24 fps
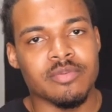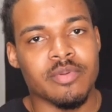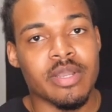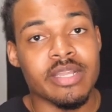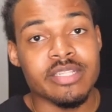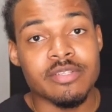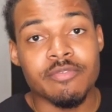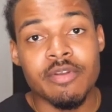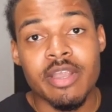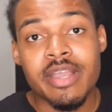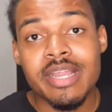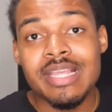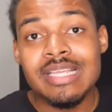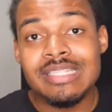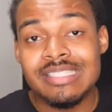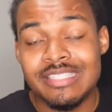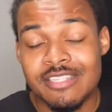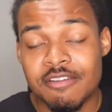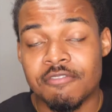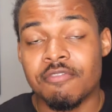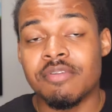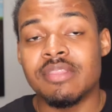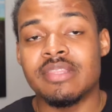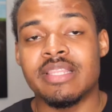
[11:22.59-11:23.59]
That's a very
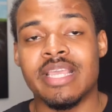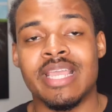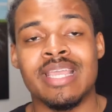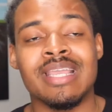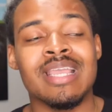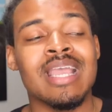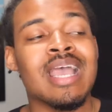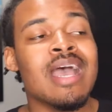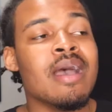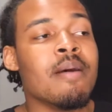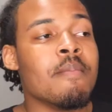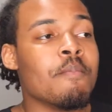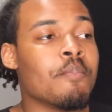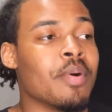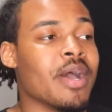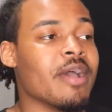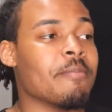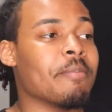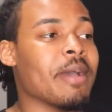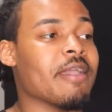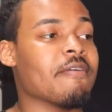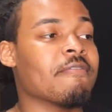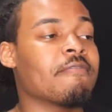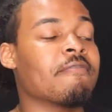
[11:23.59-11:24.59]
different thing,
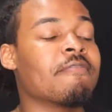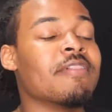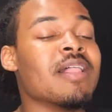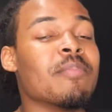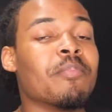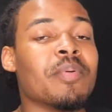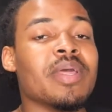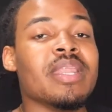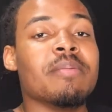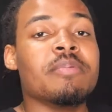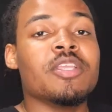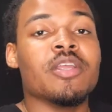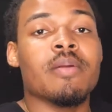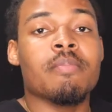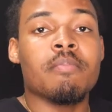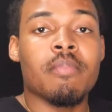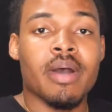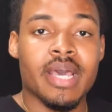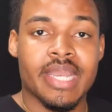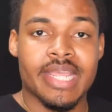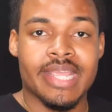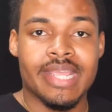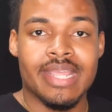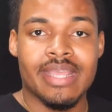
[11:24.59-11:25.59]
but by flipping your
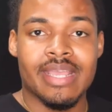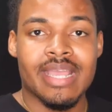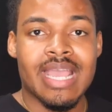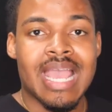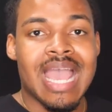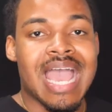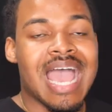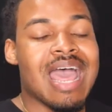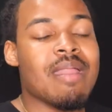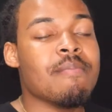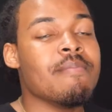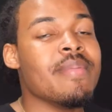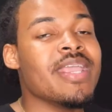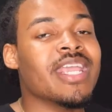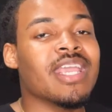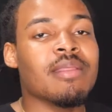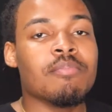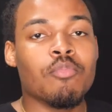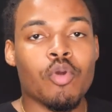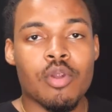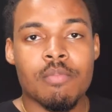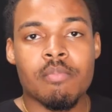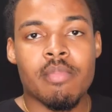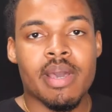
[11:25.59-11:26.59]
money and
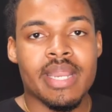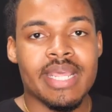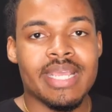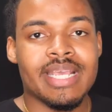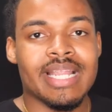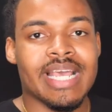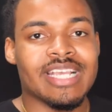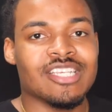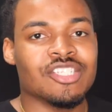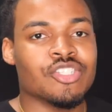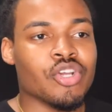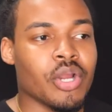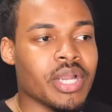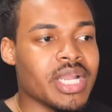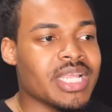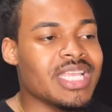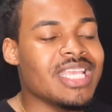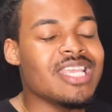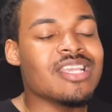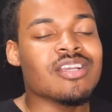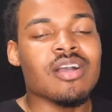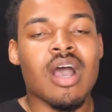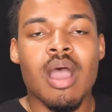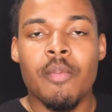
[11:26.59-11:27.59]
making more money like starting
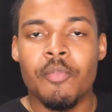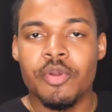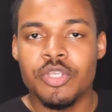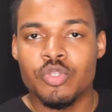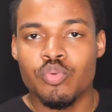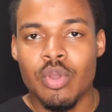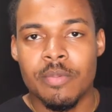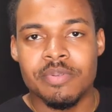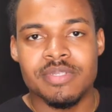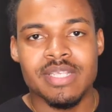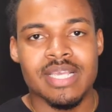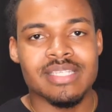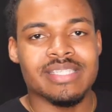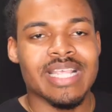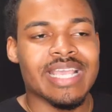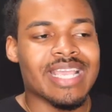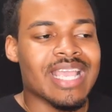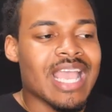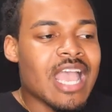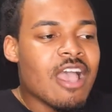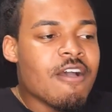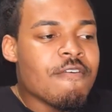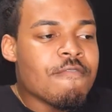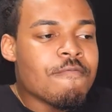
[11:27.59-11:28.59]
e-commerce websites
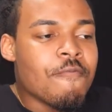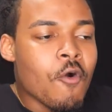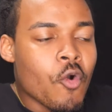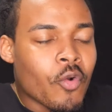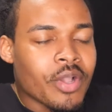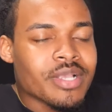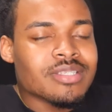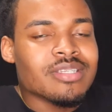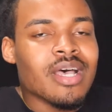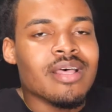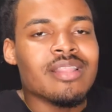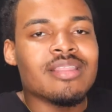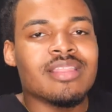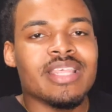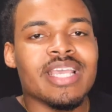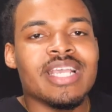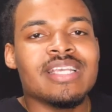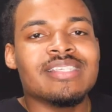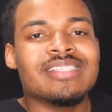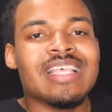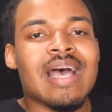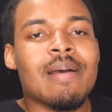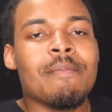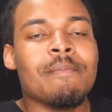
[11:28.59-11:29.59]
like focus on
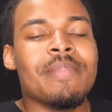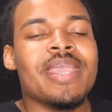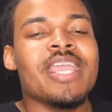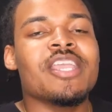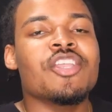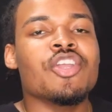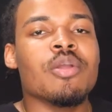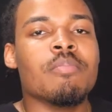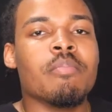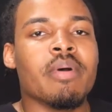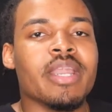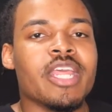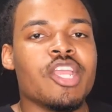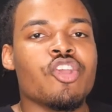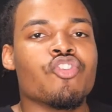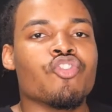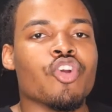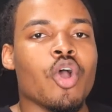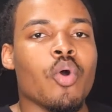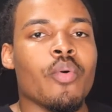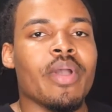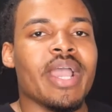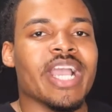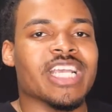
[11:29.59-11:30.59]
things that make your money
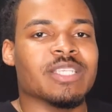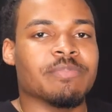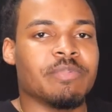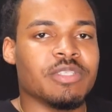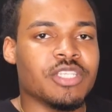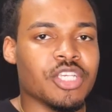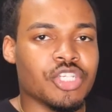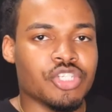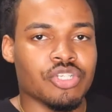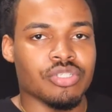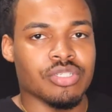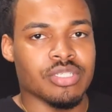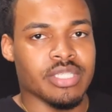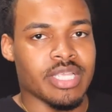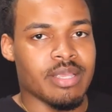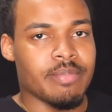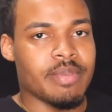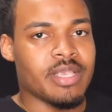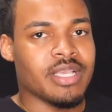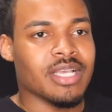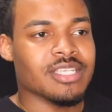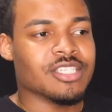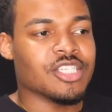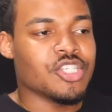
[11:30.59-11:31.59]
grow expeditiously
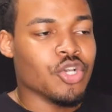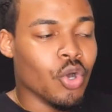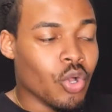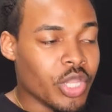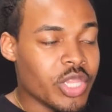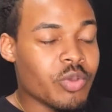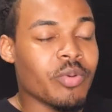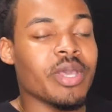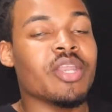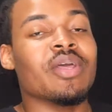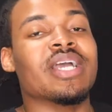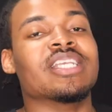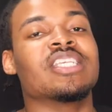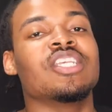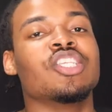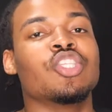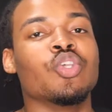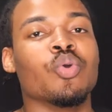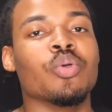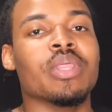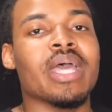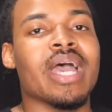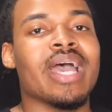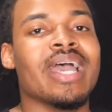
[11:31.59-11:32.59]
because the only way to actually
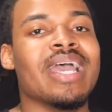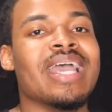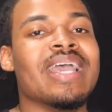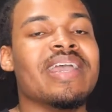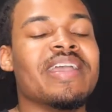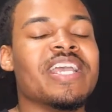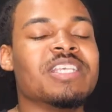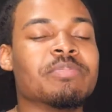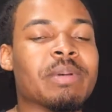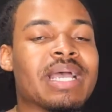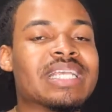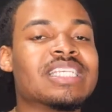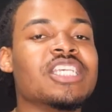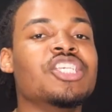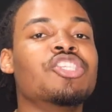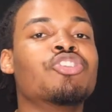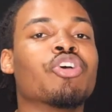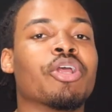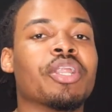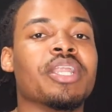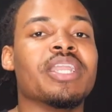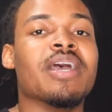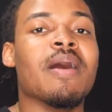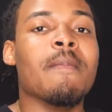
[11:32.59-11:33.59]
do that is by actually
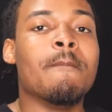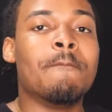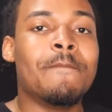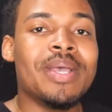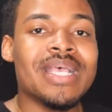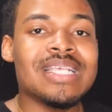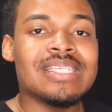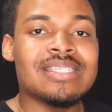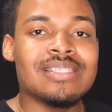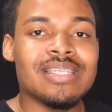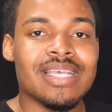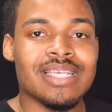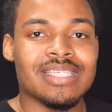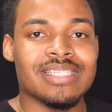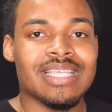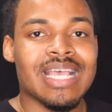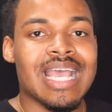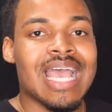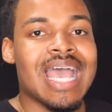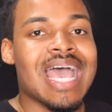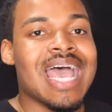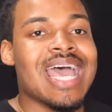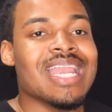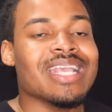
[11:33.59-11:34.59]
starting a business
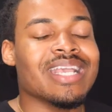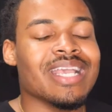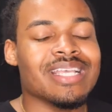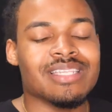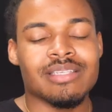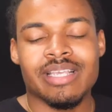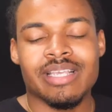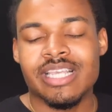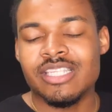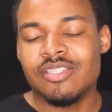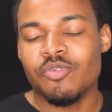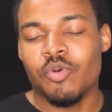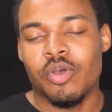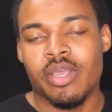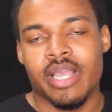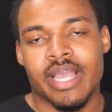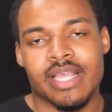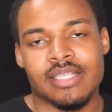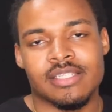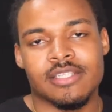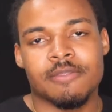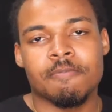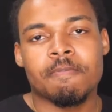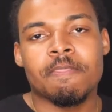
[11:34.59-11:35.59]
and guess guess what
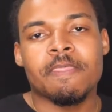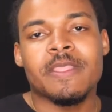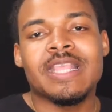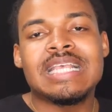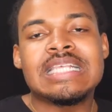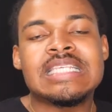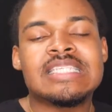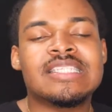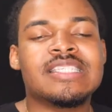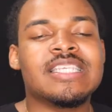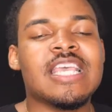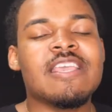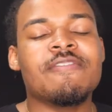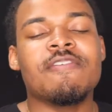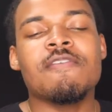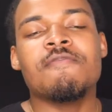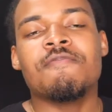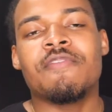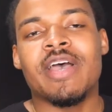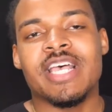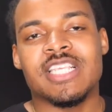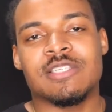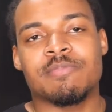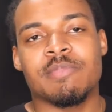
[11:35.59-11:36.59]
guys safe
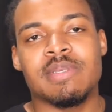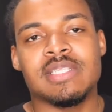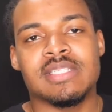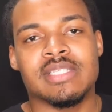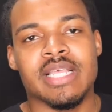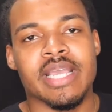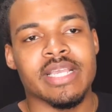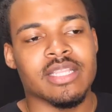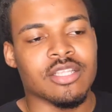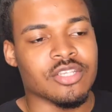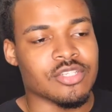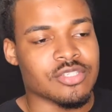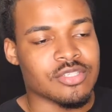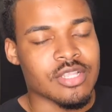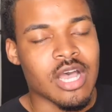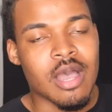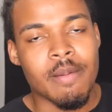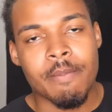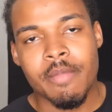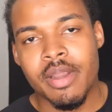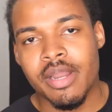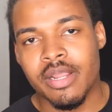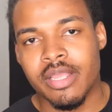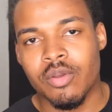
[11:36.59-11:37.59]
investments like the
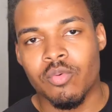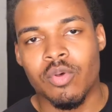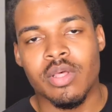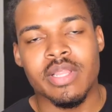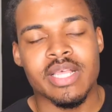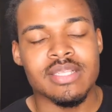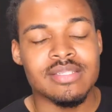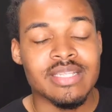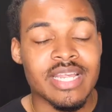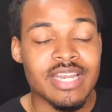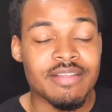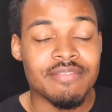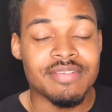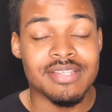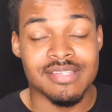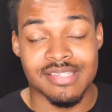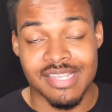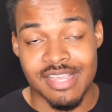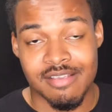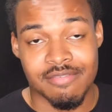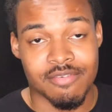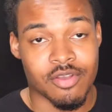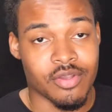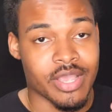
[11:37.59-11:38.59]
stock market well that's not even
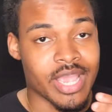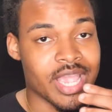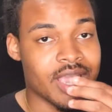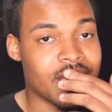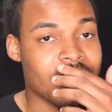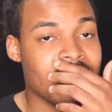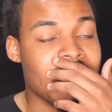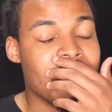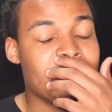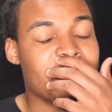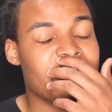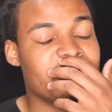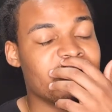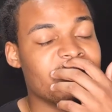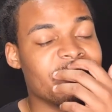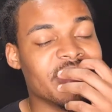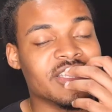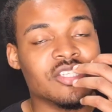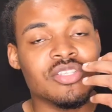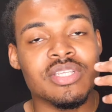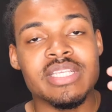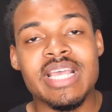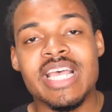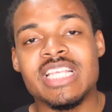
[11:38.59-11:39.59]
safe okay but if you
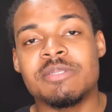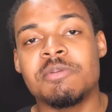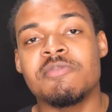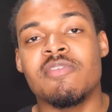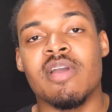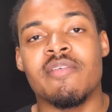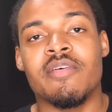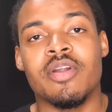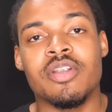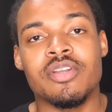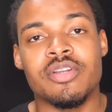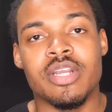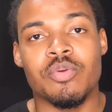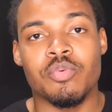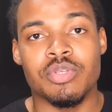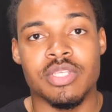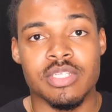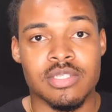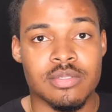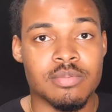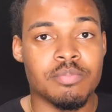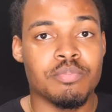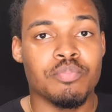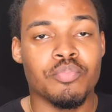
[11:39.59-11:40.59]
invest in the S&P 500 which
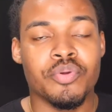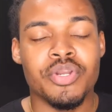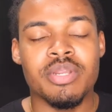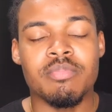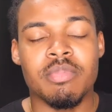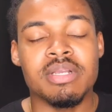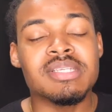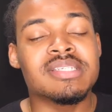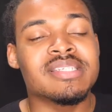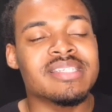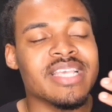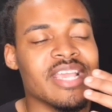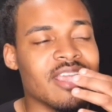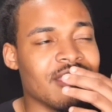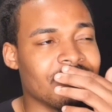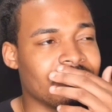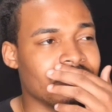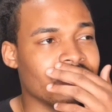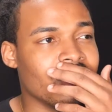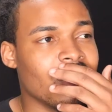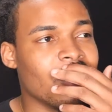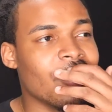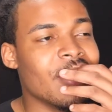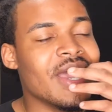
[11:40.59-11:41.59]
is pretty much safe
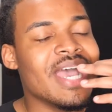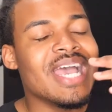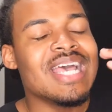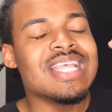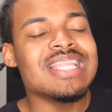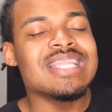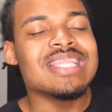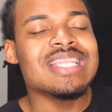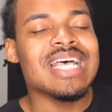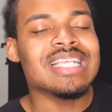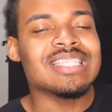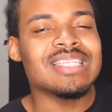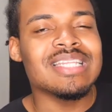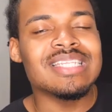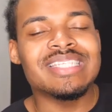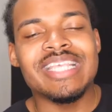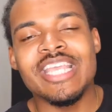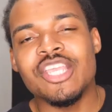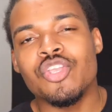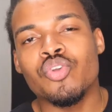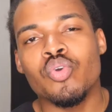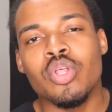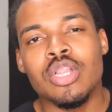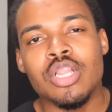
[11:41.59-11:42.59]
you know that's going to
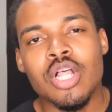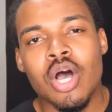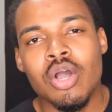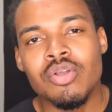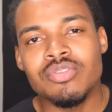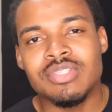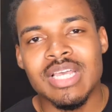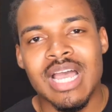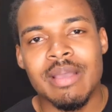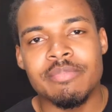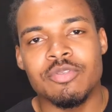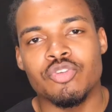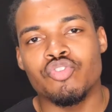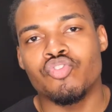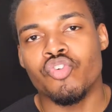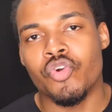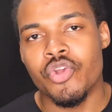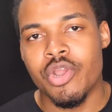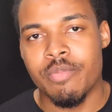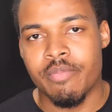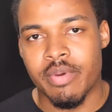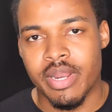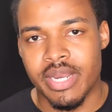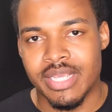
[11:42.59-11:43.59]
take you a long time to grow
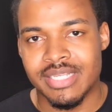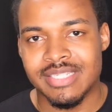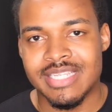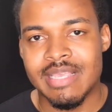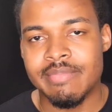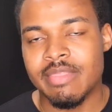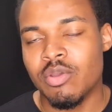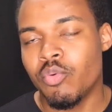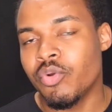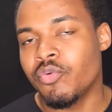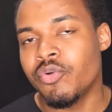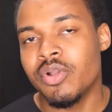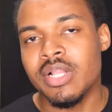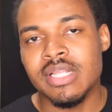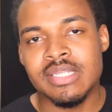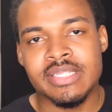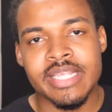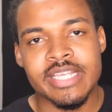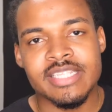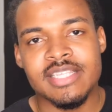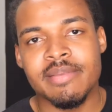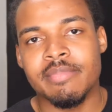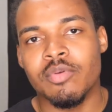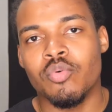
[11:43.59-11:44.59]
your money same thing with real
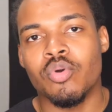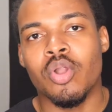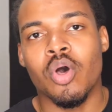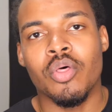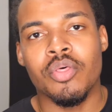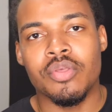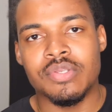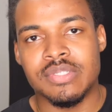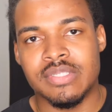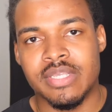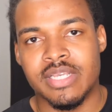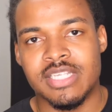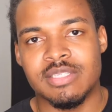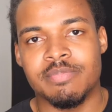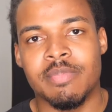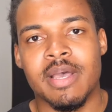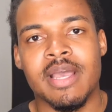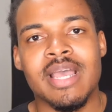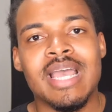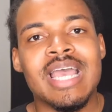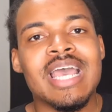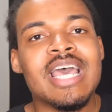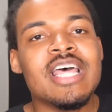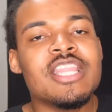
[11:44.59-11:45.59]
estate same thing with all those things
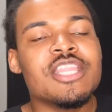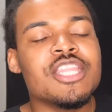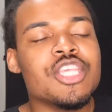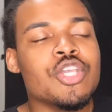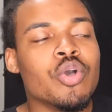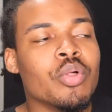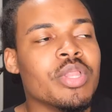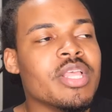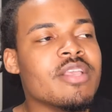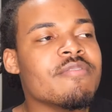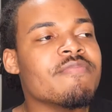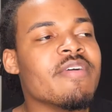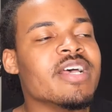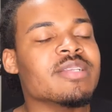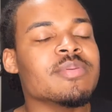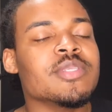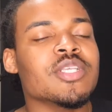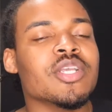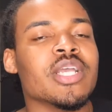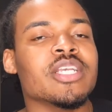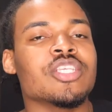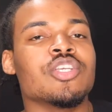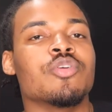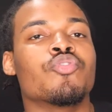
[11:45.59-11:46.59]
but the only investment
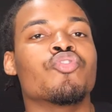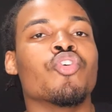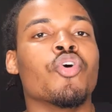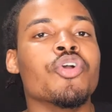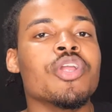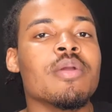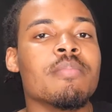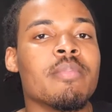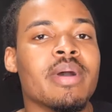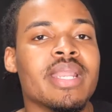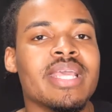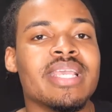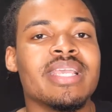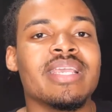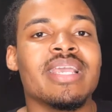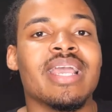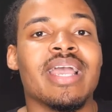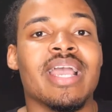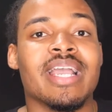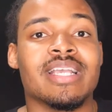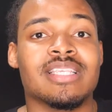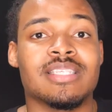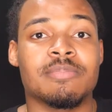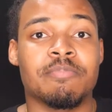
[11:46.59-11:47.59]
that can actually grow your money
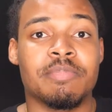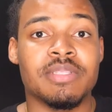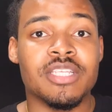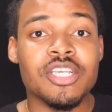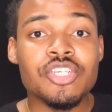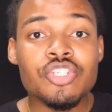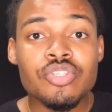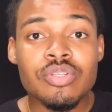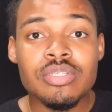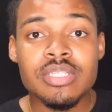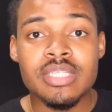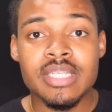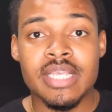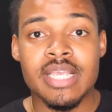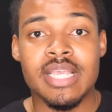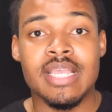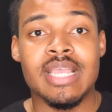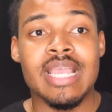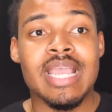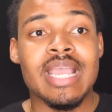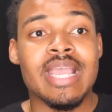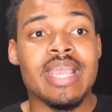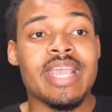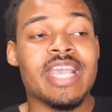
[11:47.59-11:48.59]

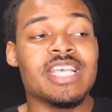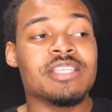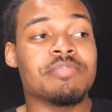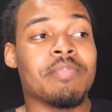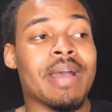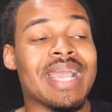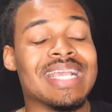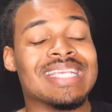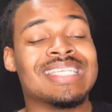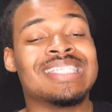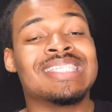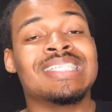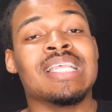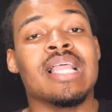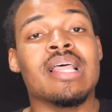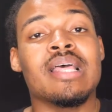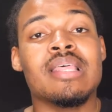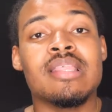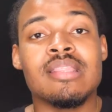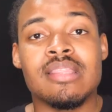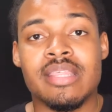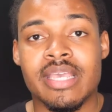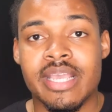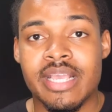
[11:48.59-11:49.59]
expeditiously is by
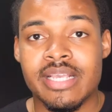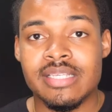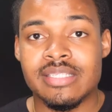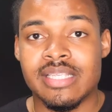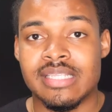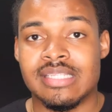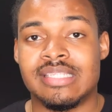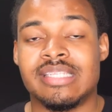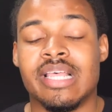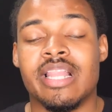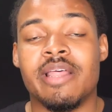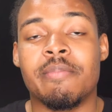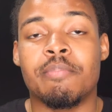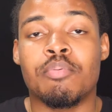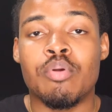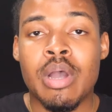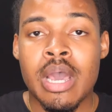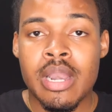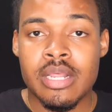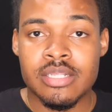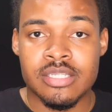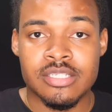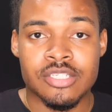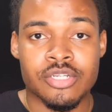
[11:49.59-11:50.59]
selling things and selling
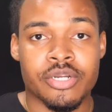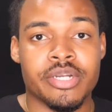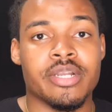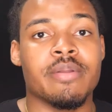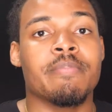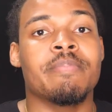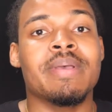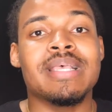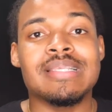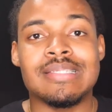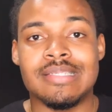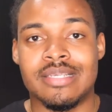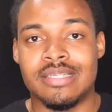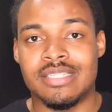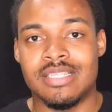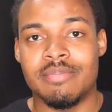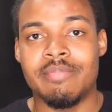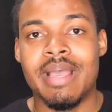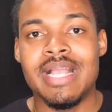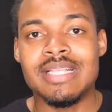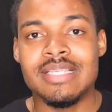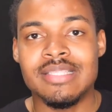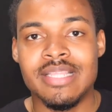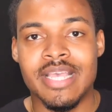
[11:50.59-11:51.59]
products and starting a business
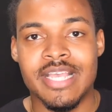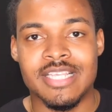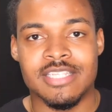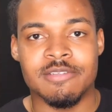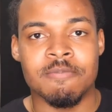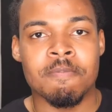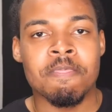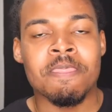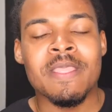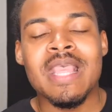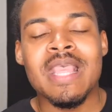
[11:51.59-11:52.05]
imagine this